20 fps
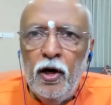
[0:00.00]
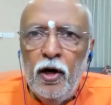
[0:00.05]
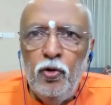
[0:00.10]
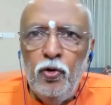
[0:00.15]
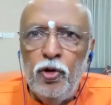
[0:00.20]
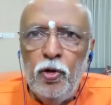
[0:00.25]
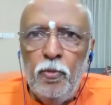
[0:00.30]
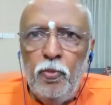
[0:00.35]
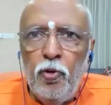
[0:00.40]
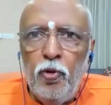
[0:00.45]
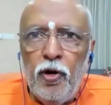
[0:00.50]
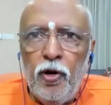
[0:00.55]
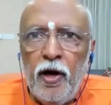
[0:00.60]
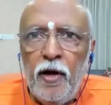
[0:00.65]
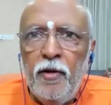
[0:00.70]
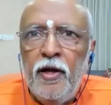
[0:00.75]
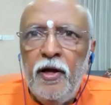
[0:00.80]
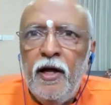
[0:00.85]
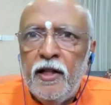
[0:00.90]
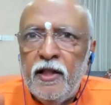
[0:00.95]
do the
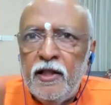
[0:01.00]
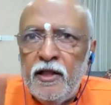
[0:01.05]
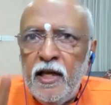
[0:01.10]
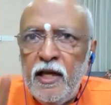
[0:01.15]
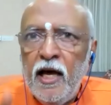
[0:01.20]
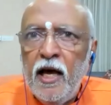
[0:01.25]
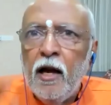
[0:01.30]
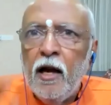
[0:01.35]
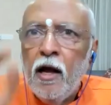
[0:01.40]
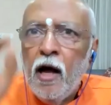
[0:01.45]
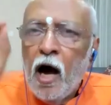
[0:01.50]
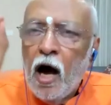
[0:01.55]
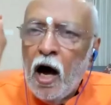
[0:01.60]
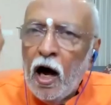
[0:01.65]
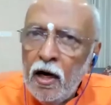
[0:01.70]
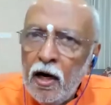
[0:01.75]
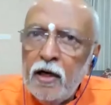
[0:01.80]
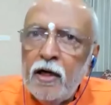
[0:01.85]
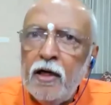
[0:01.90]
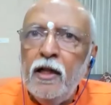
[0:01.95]
program. There,
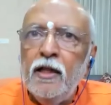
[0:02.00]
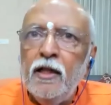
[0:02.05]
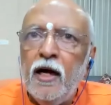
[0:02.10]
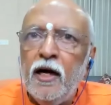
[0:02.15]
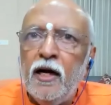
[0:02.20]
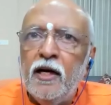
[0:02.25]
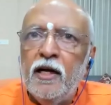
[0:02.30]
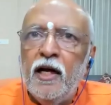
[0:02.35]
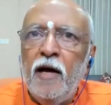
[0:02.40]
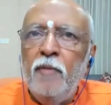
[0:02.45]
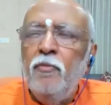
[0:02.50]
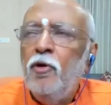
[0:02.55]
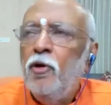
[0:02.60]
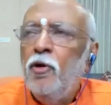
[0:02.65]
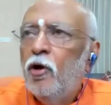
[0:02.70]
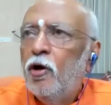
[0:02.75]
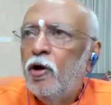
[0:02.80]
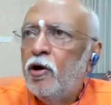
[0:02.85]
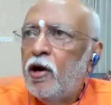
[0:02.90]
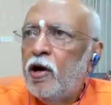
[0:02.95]
until that time,
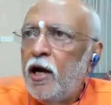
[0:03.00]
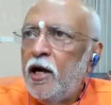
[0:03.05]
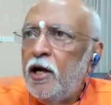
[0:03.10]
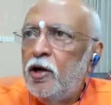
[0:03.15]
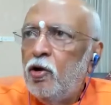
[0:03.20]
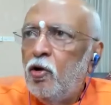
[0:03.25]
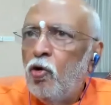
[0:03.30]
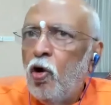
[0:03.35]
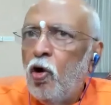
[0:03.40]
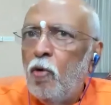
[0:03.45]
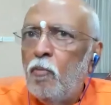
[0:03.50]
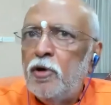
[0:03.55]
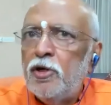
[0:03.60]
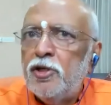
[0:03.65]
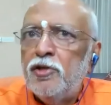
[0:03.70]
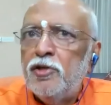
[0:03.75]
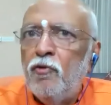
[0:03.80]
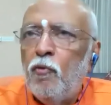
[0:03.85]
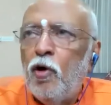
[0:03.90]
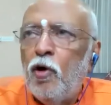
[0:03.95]
write down how
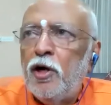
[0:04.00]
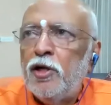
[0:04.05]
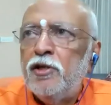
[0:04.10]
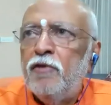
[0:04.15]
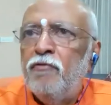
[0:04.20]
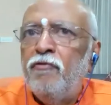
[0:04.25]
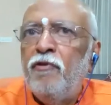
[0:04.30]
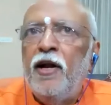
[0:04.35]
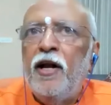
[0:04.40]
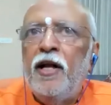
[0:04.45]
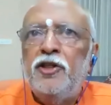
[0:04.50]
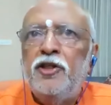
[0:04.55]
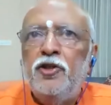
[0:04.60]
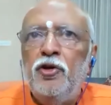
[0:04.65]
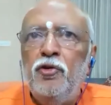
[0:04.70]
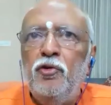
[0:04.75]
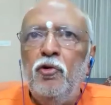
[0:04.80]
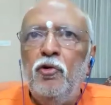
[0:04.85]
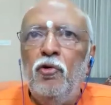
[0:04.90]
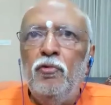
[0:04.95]
much, what is your
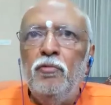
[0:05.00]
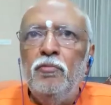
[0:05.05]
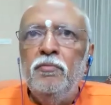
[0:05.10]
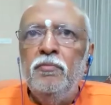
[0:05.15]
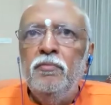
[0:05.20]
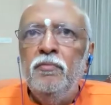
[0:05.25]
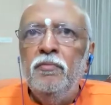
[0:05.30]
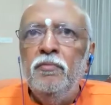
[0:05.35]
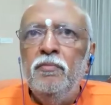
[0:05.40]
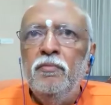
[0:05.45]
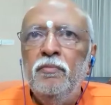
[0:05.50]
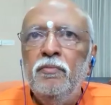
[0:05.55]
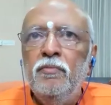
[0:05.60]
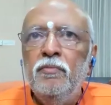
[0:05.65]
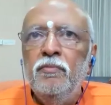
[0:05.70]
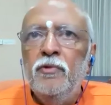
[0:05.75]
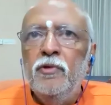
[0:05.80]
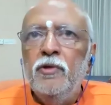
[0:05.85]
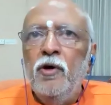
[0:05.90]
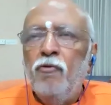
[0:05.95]
financial goal?
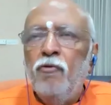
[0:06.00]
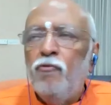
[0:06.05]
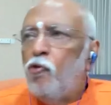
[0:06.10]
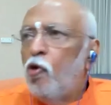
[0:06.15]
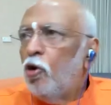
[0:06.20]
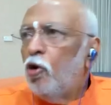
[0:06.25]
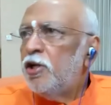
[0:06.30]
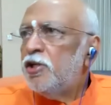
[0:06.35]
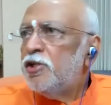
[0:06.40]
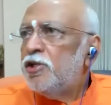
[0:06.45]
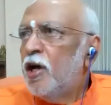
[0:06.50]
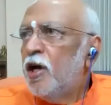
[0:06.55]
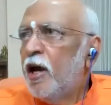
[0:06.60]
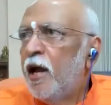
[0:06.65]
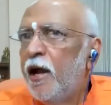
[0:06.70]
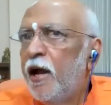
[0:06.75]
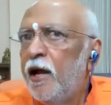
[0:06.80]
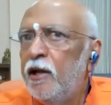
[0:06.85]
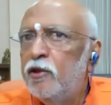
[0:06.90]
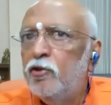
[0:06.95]
What is your
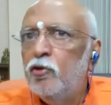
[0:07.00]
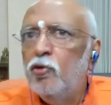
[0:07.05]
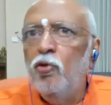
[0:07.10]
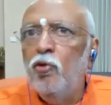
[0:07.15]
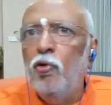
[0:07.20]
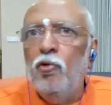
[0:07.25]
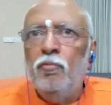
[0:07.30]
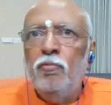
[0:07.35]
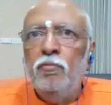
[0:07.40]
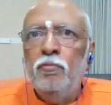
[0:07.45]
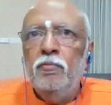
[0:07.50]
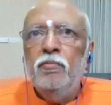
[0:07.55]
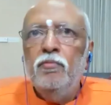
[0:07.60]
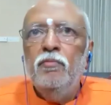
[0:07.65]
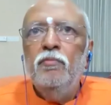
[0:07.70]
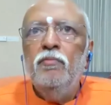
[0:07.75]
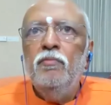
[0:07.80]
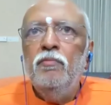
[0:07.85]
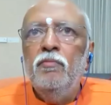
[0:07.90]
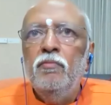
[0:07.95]
health goal?
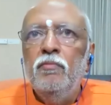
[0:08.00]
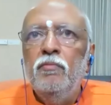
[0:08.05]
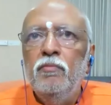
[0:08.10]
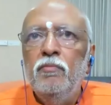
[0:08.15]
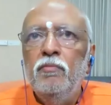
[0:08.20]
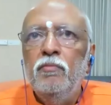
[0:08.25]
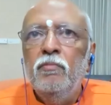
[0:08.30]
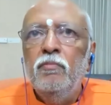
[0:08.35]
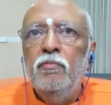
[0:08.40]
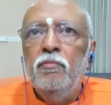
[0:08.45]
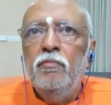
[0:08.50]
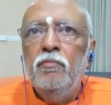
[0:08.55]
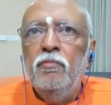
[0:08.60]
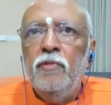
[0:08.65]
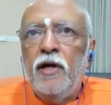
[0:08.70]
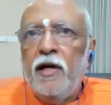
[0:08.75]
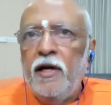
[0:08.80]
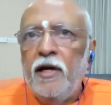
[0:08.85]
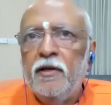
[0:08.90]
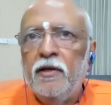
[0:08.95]

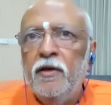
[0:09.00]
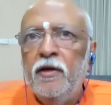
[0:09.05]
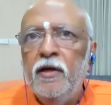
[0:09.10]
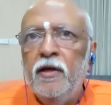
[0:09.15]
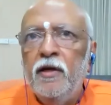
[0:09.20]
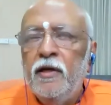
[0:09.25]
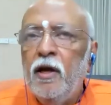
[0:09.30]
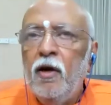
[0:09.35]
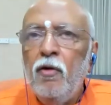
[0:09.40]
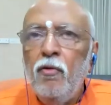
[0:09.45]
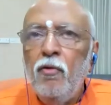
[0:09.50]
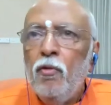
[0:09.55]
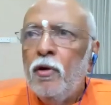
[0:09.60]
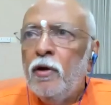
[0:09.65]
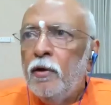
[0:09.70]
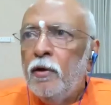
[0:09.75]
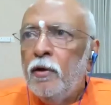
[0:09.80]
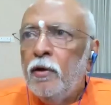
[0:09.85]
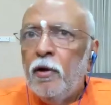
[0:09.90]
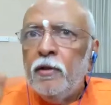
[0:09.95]
Right.
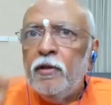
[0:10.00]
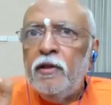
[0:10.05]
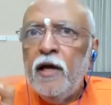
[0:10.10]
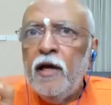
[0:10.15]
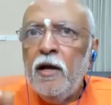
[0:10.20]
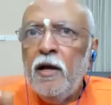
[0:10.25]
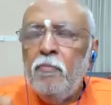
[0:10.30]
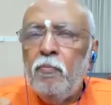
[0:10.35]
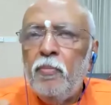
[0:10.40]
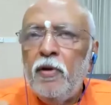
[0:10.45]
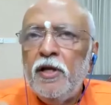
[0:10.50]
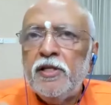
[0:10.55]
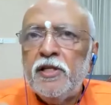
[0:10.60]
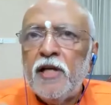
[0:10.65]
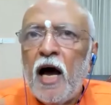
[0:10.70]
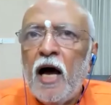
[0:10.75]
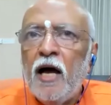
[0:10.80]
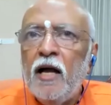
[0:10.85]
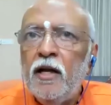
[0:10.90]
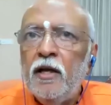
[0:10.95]
Now, then please,
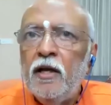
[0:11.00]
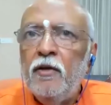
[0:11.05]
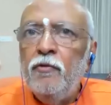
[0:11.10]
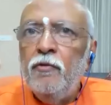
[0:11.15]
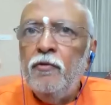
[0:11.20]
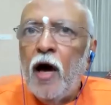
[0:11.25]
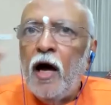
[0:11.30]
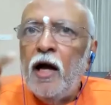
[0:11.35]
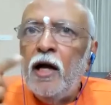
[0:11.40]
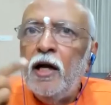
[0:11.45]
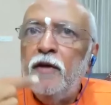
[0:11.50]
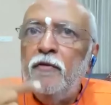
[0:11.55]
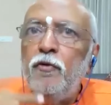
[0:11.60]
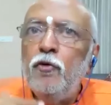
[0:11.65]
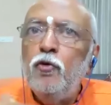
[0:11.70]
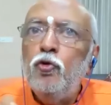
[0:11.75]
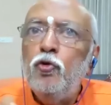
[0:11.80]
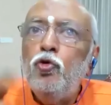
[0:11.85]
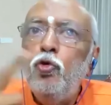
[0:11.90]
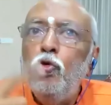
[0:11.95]
I'll give
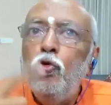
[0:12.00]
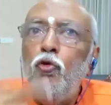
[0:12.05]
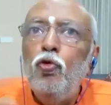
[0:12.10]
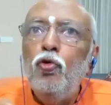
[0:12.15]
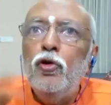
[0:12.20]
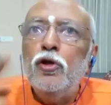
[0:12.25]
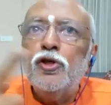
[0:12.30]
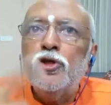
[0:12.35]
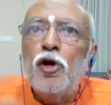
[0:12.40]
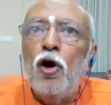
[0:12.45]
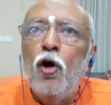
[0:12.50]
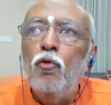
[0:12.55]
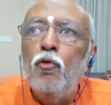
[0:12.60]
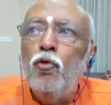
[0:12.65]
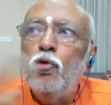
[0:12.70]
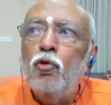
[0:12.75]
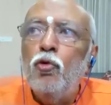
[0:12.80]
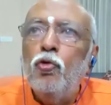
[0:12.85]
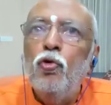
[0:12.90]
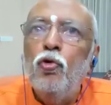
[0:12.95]
you tools how
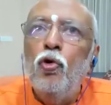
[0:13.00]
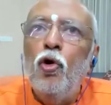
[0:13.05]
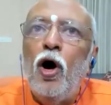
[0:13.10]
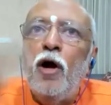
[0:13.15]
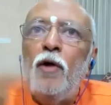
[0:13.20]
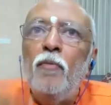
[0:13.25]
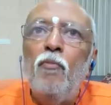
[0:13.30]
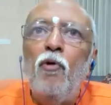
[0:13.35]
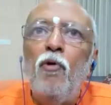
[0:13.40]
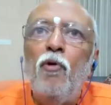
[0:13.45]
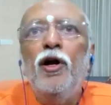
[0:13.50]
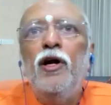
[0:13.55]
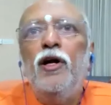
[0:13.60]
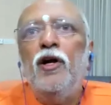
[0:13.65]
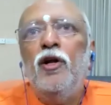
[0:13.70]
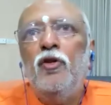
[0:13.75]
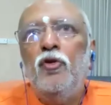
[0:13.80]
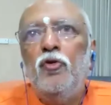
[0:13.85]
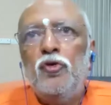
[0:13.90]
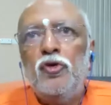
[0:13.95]
to go and
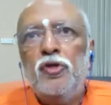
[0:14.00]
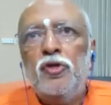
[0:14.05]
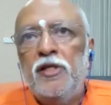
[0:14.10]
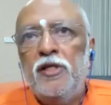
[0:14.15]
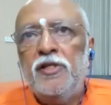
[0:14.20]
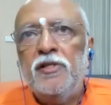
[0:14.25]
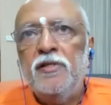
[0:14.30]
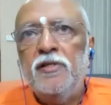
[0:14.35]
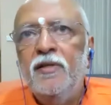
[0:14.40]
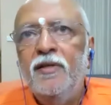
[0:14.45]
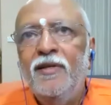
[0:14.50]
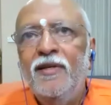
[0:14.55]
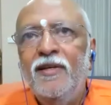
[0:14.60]
monitor those things.